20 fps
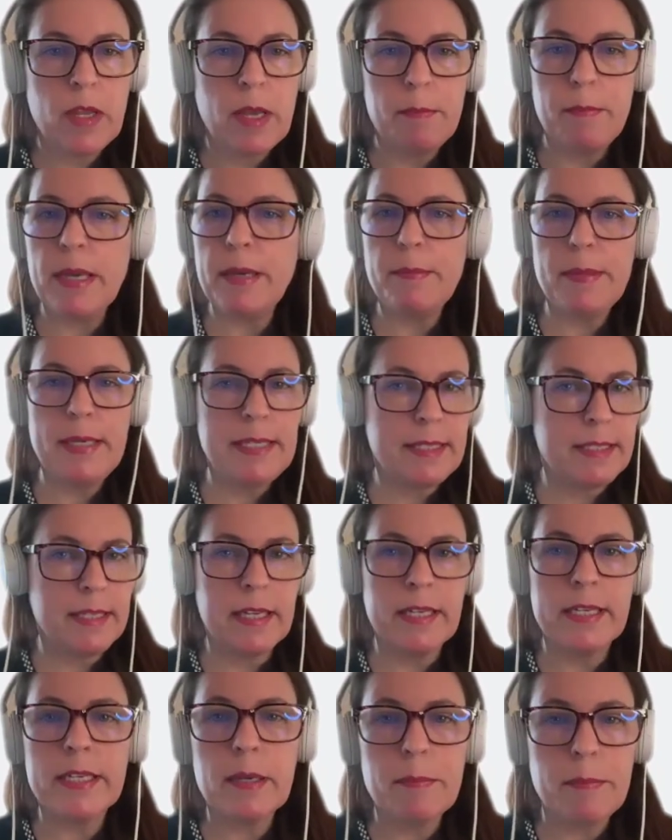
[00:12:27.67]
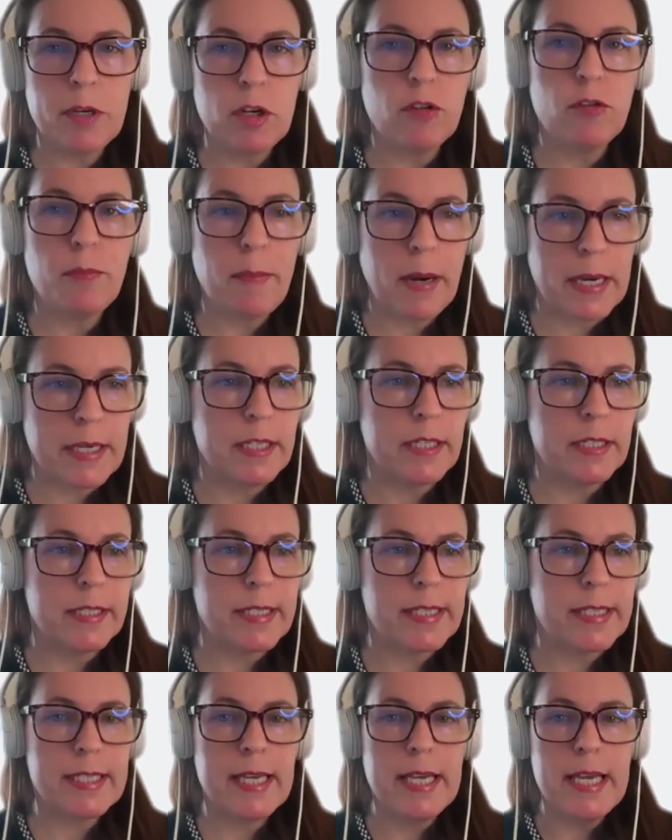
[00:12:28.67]
maybe a little bit of
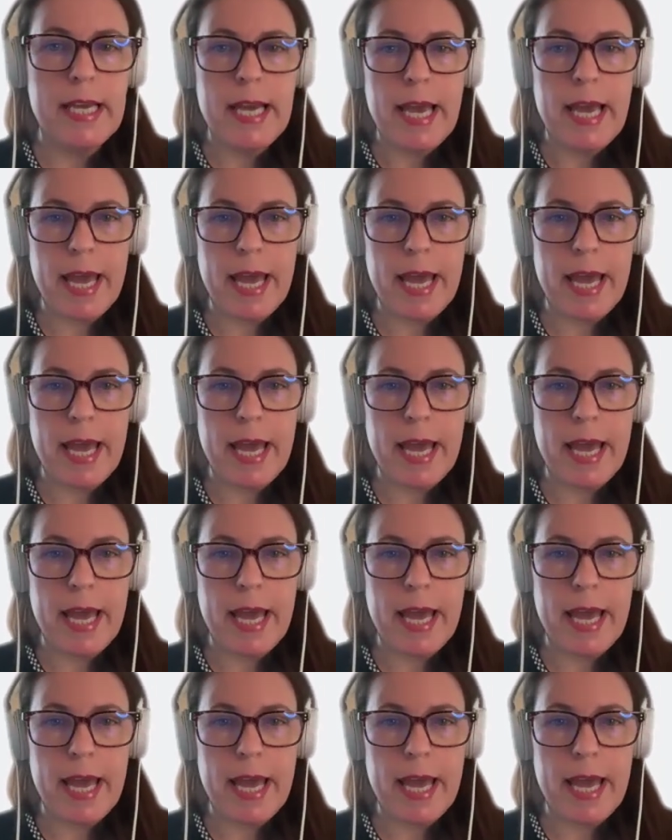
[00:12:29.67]
patterns.